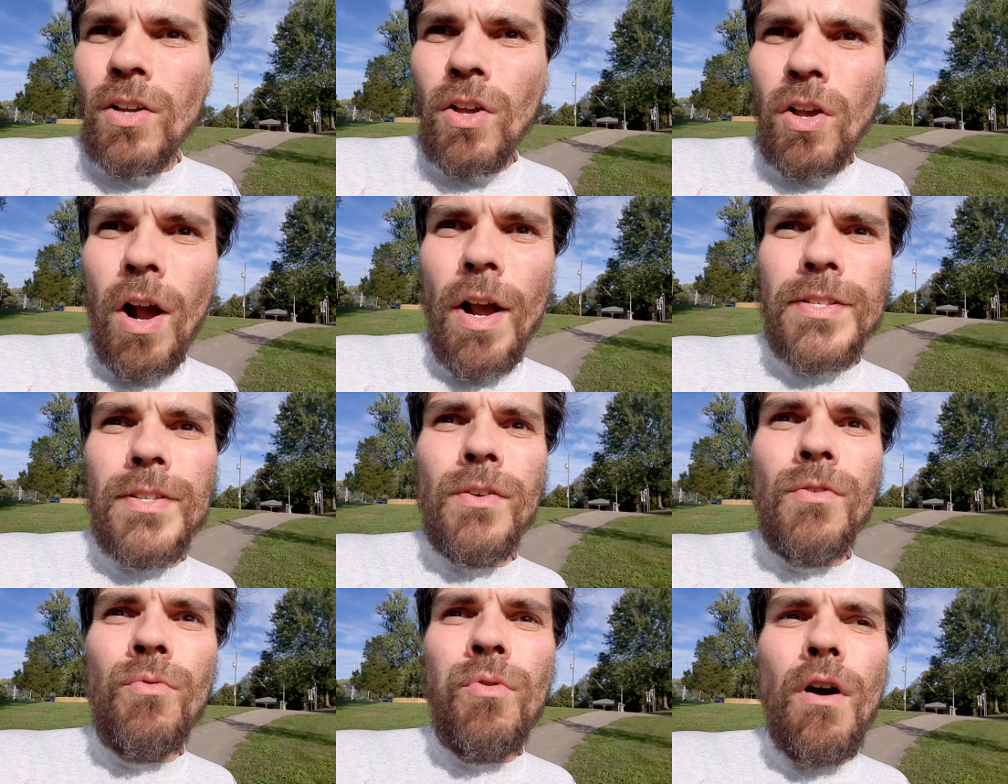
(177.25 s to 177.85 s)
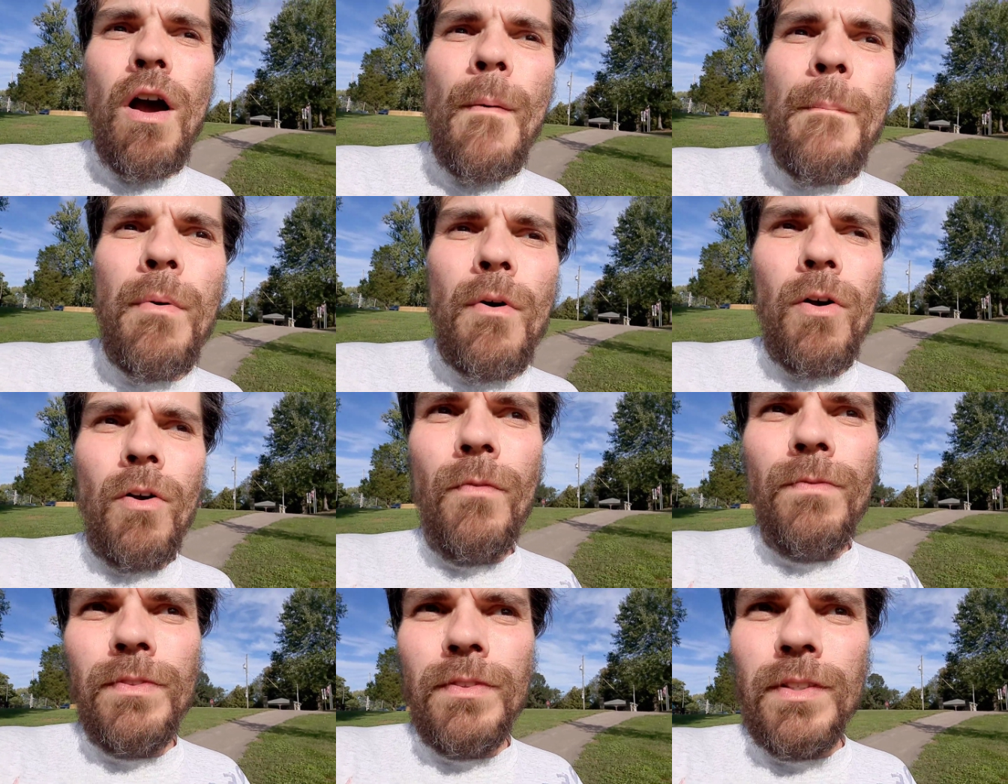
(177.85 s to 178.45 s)
Carson
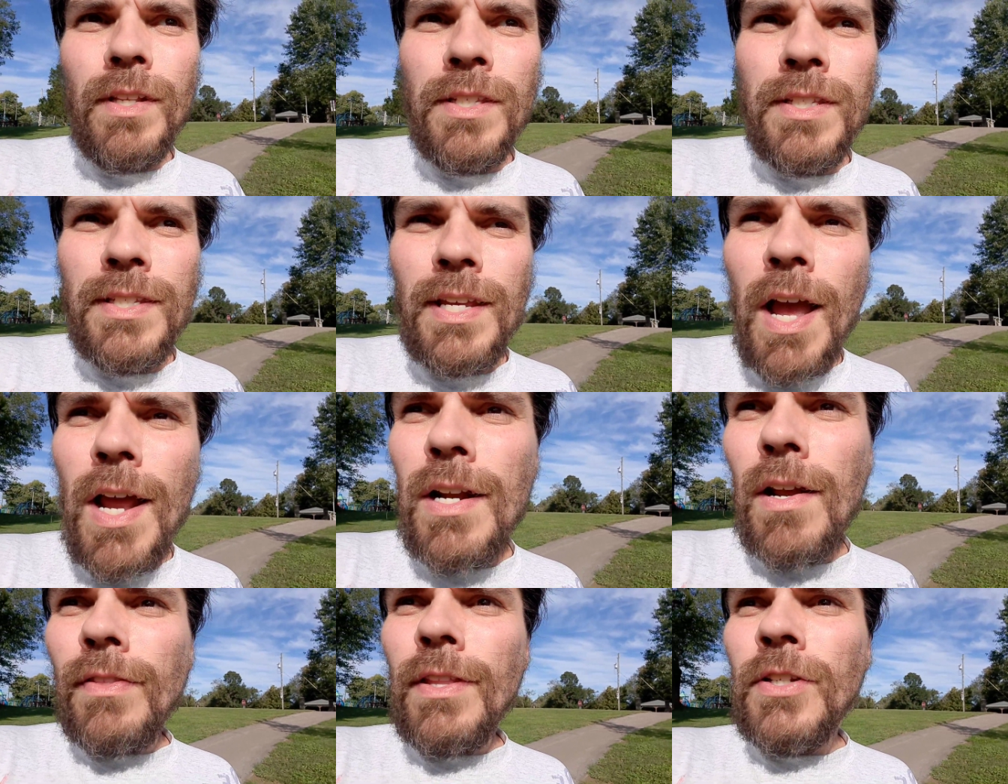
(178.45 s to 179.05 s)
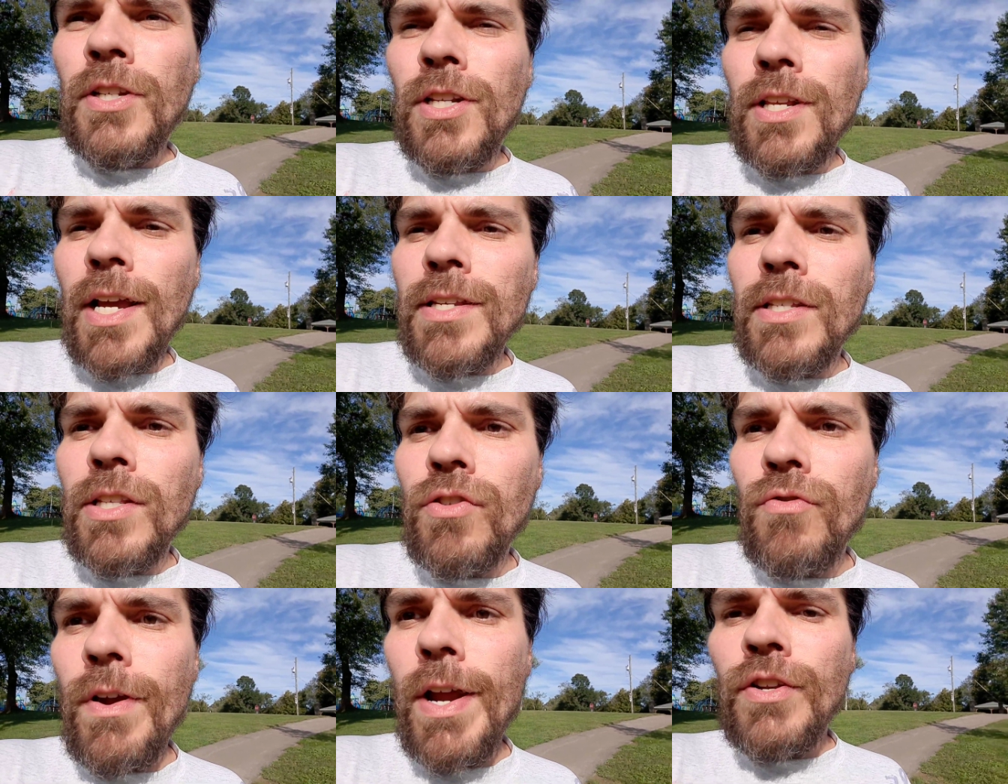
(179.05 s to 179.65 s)
Quapple, the son of the
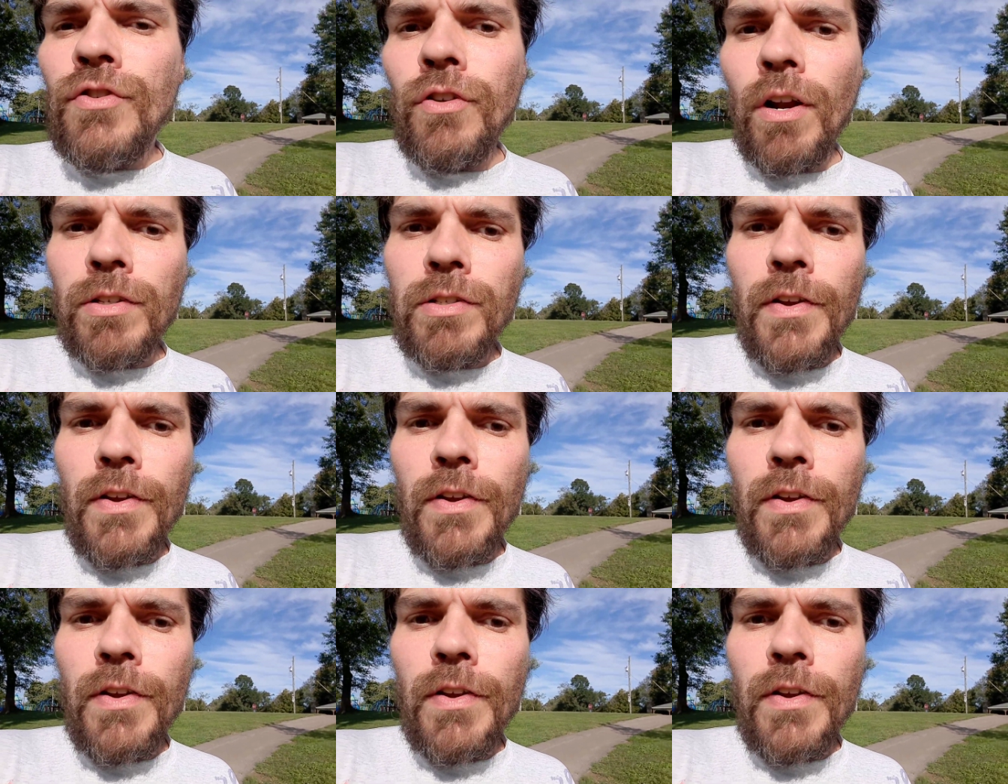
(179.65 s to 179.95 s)
2003 Truck